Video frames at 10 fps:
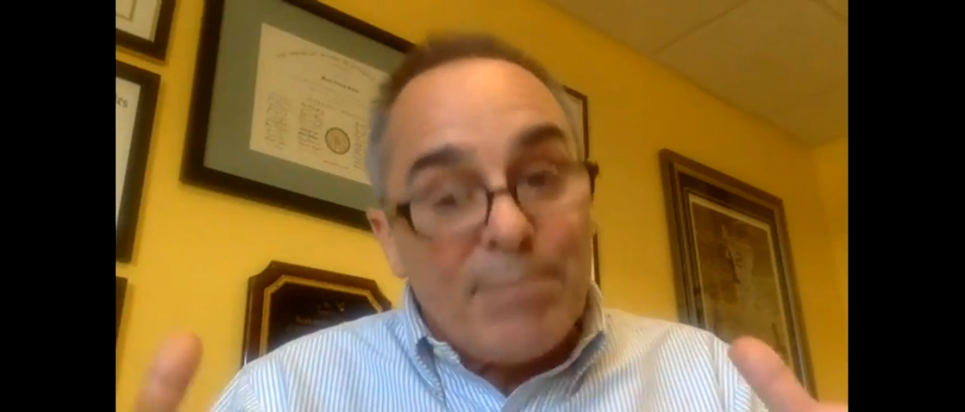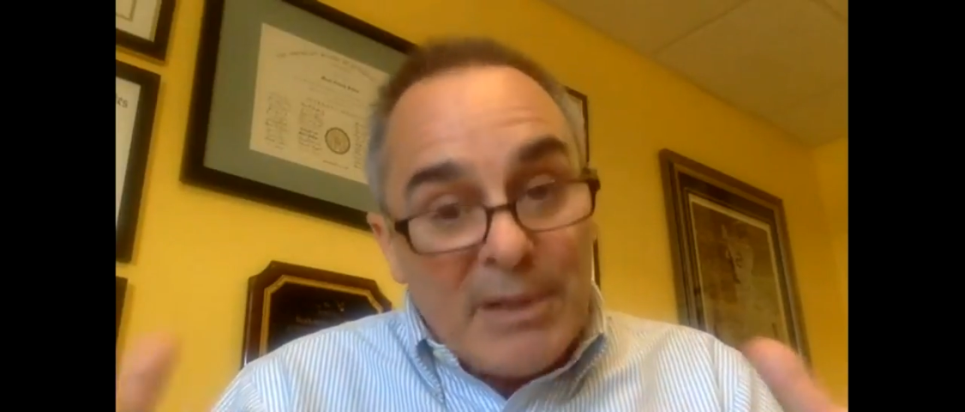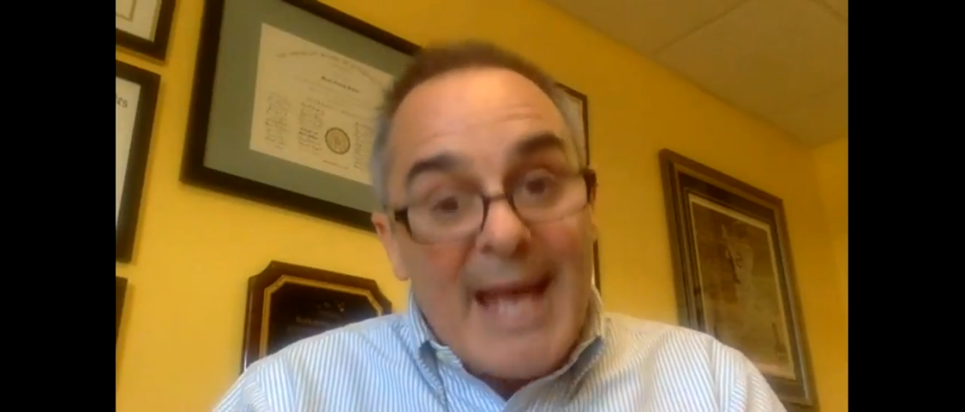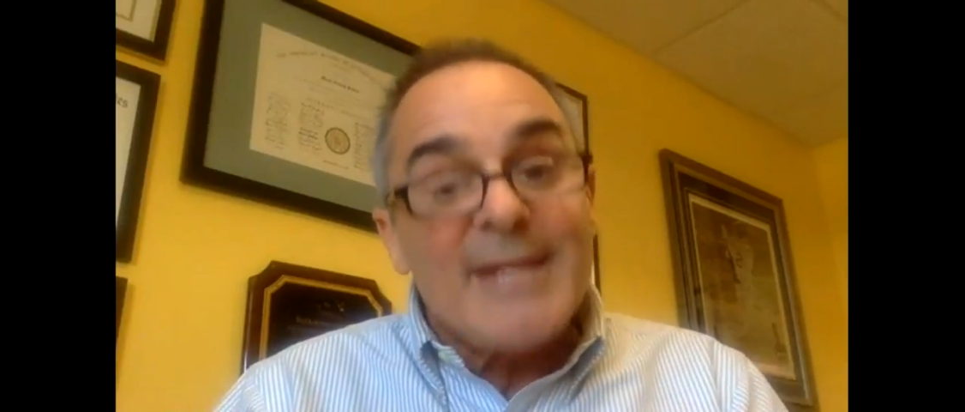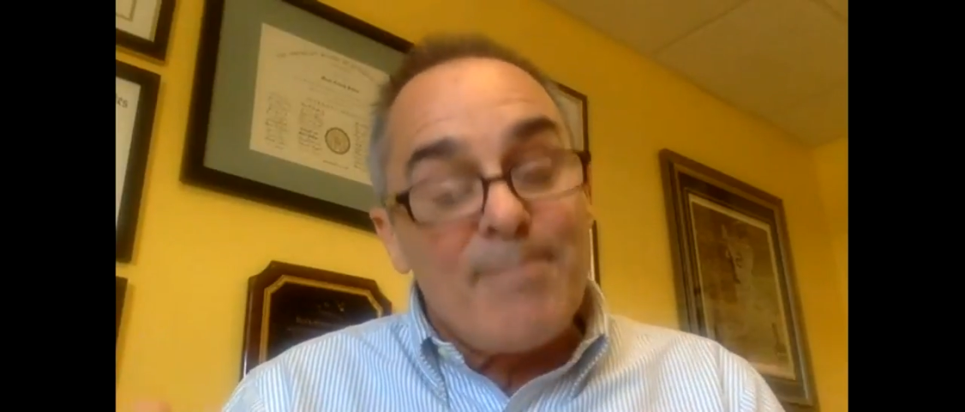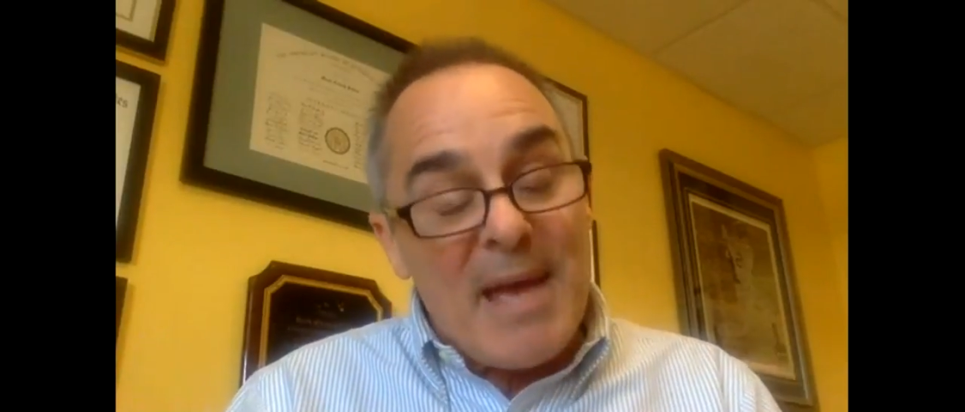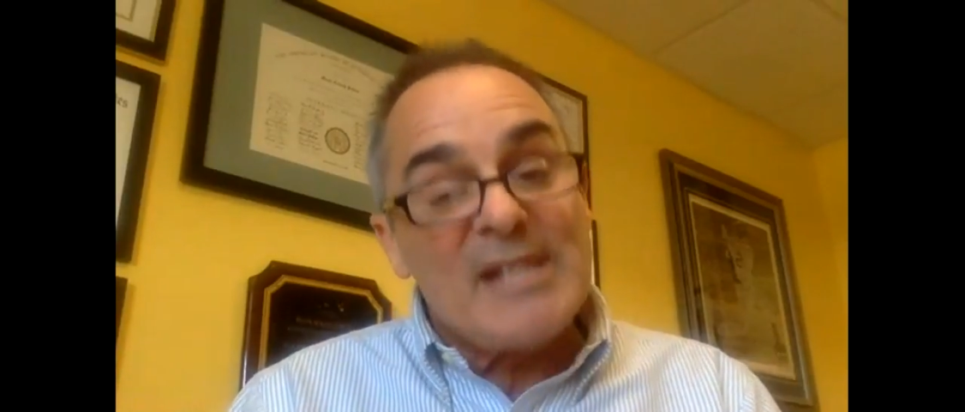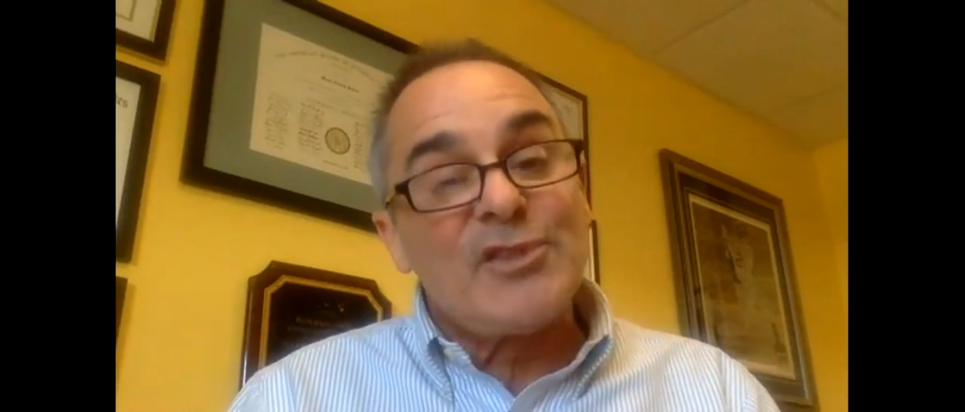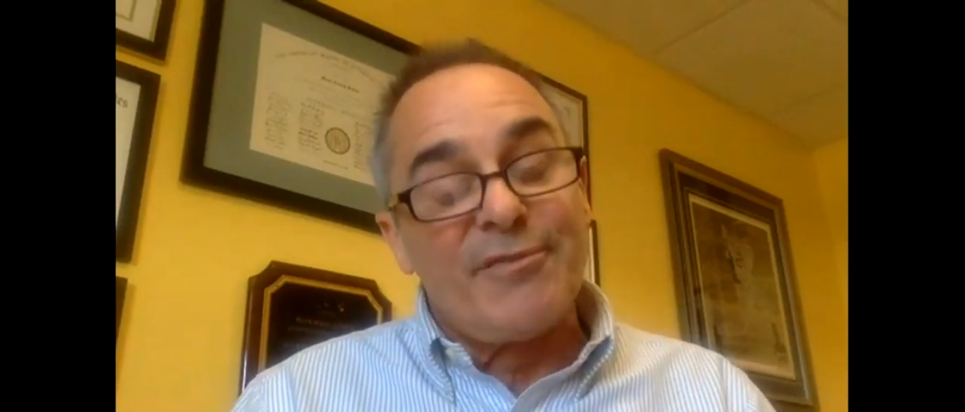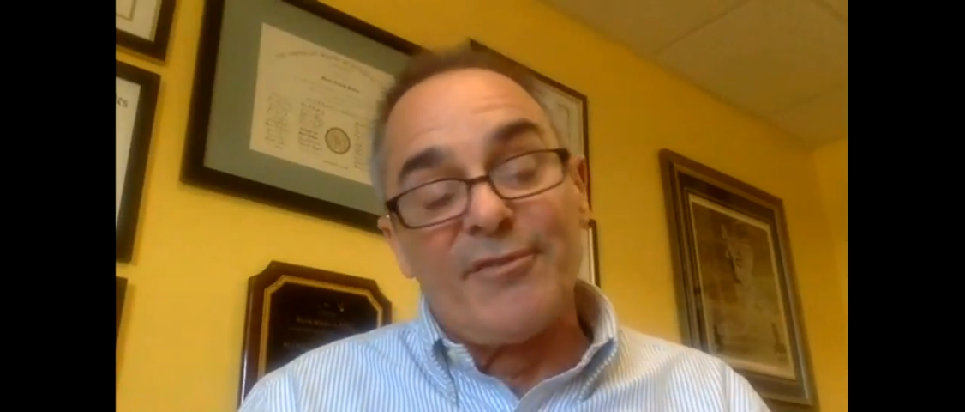
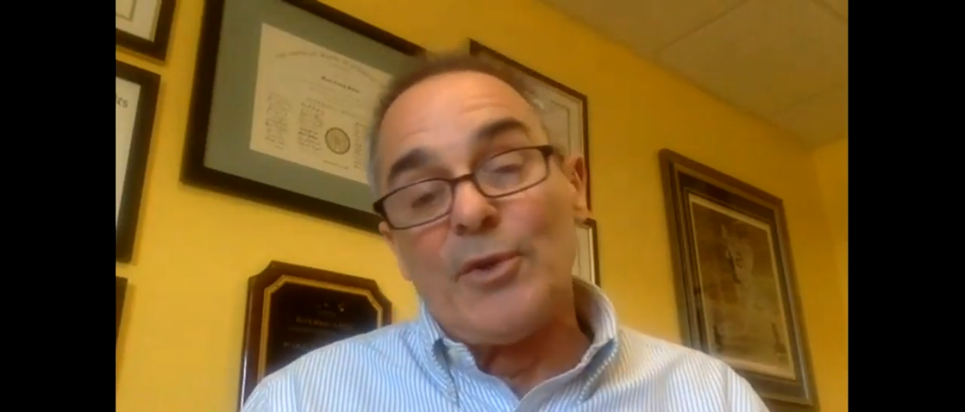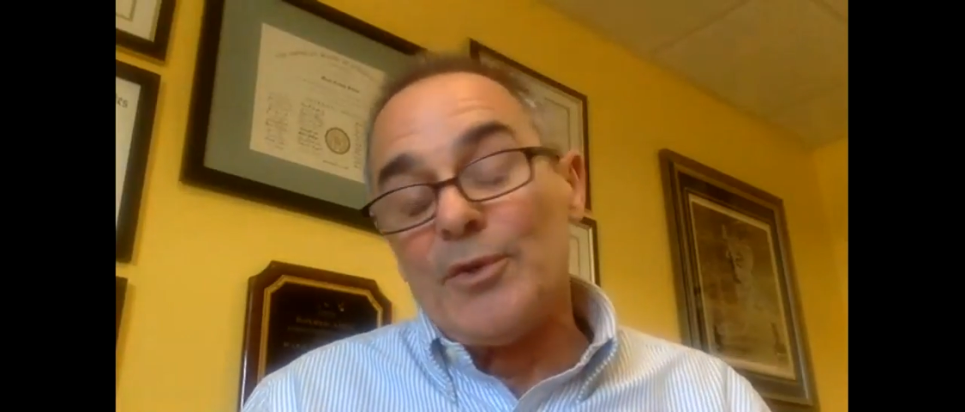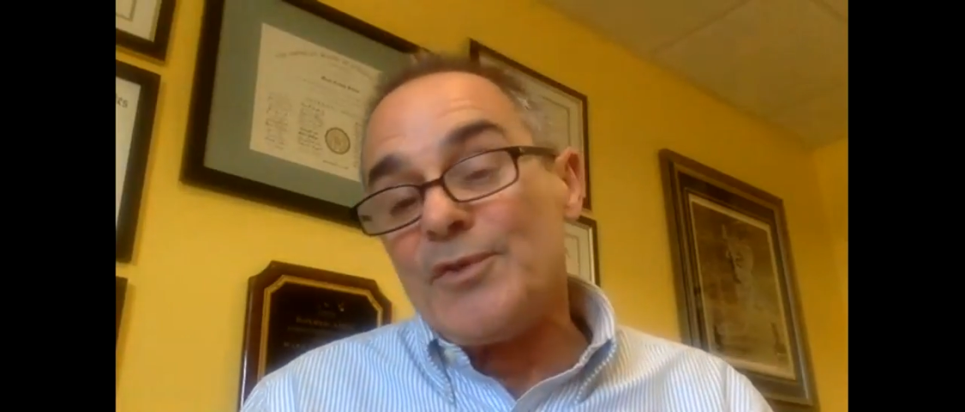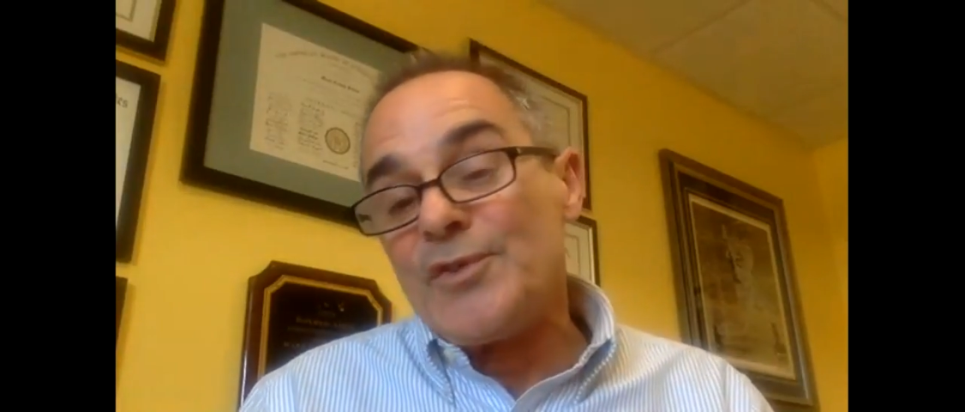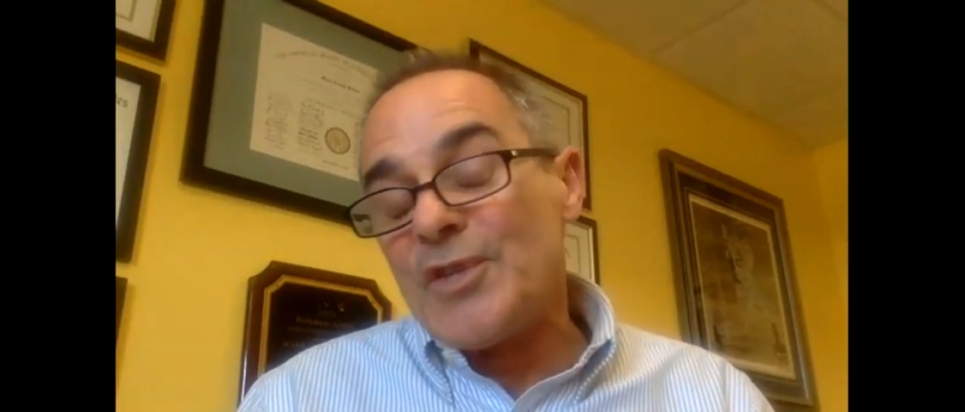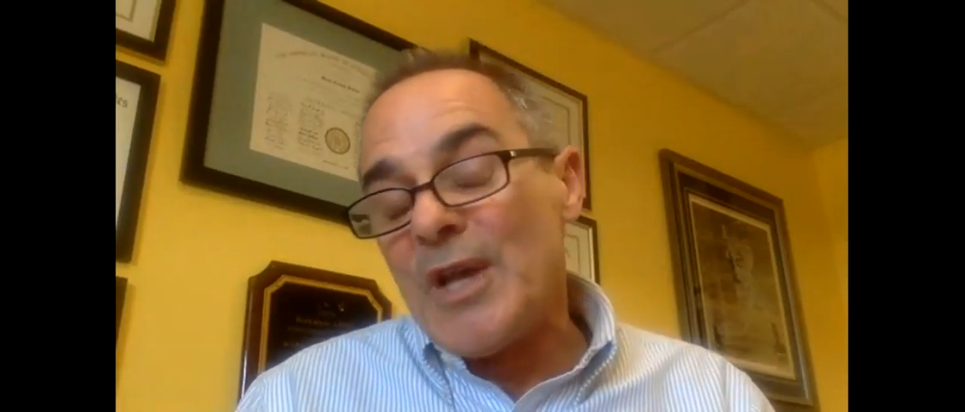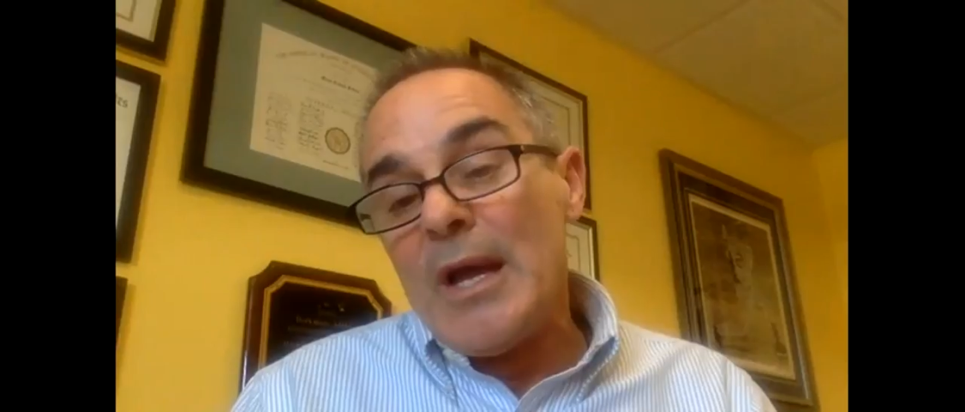plant-based foods,